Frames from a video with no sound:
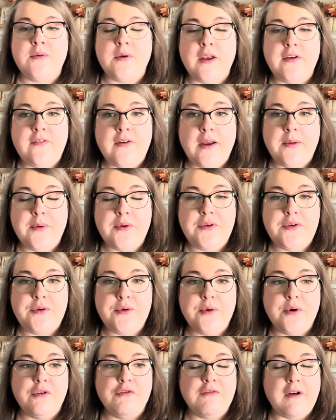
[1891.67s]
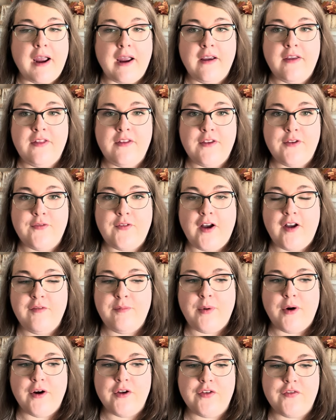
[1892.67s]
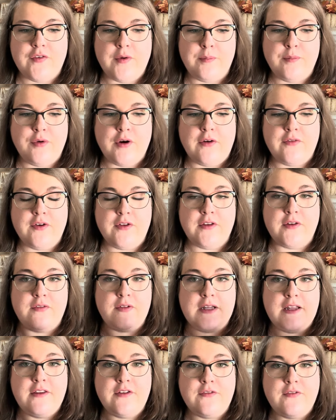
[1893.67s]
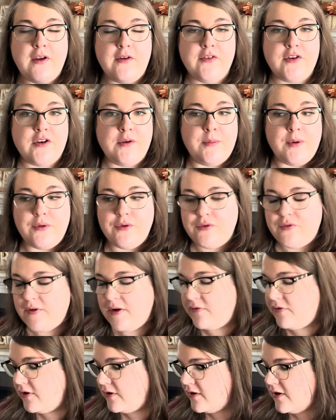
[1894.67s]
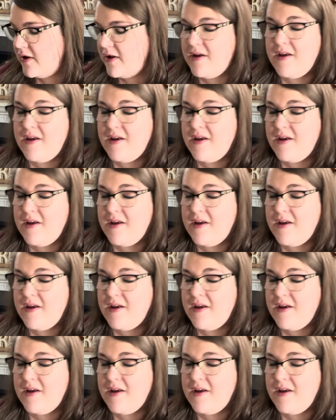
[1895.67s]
if I were to rank these five bars from preference of least favorite to most favorite,